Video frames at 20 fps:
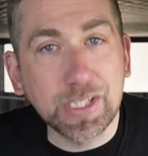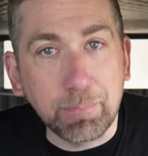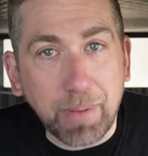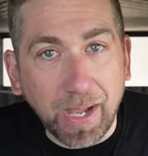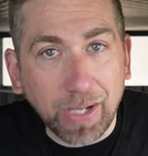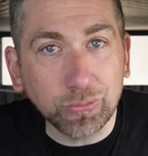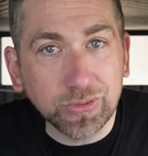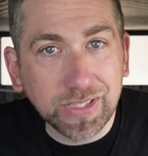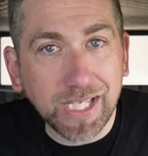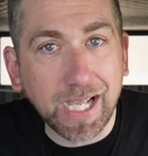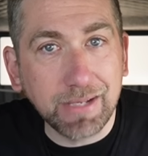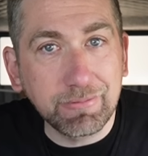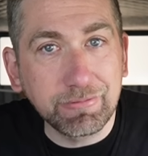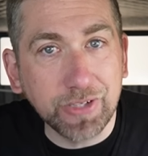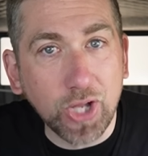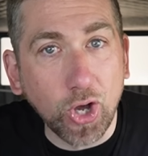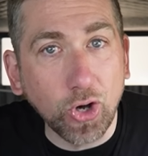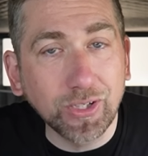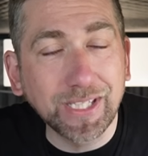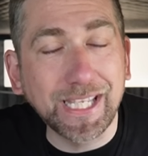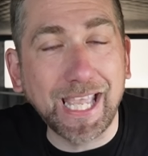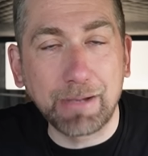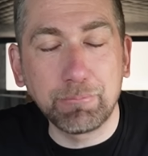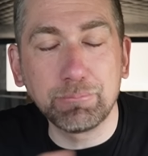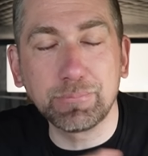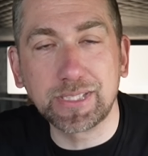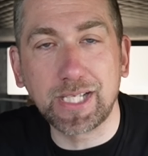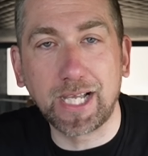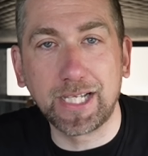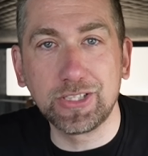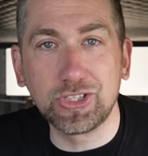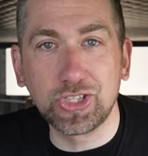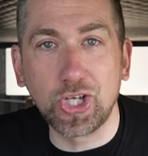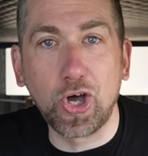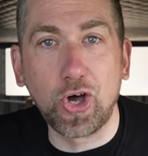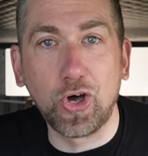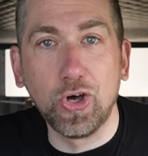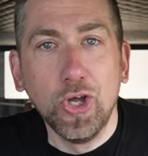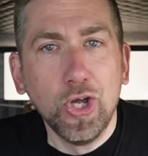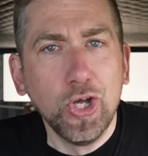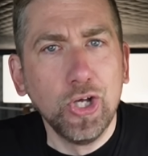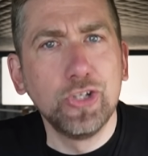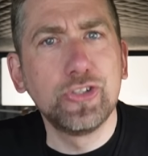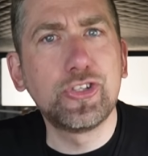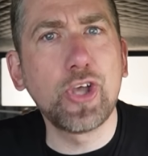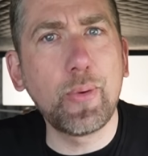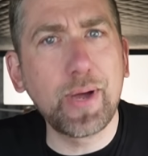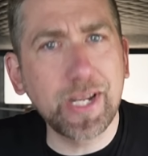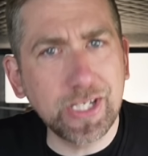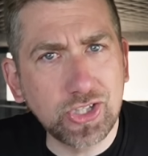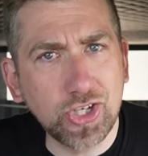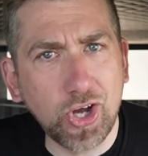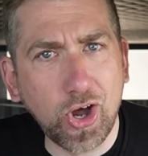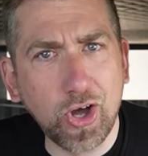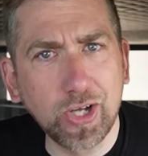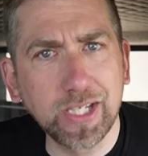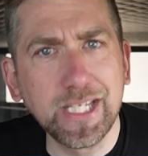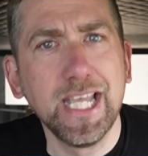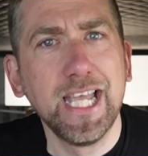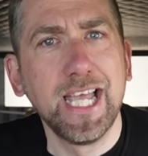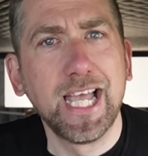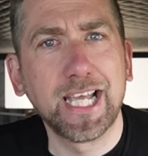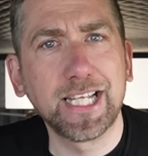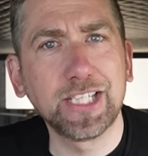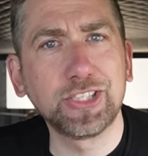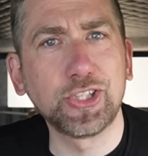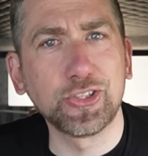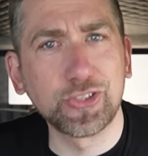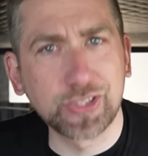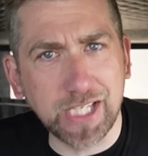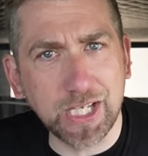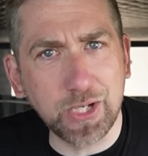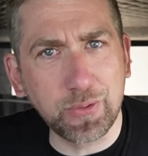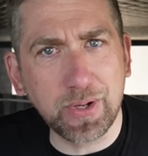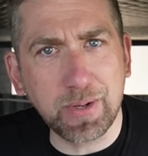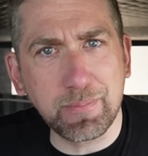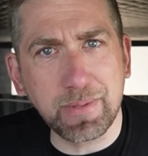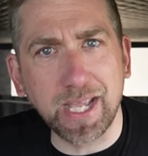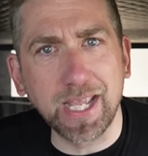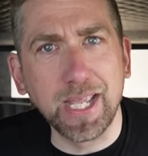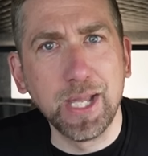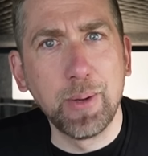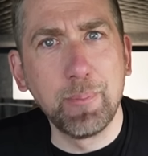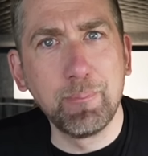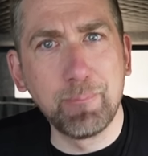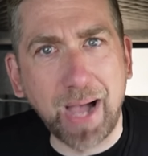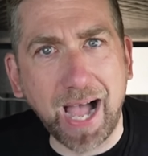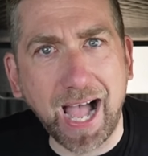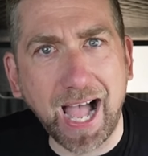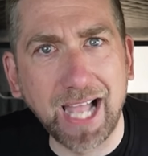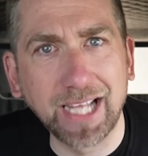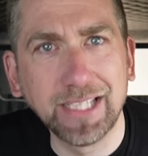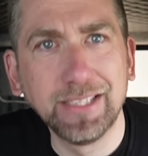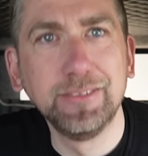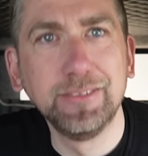about time for your campsite tour. So enjoy, and I shall see you in a bit. Bye.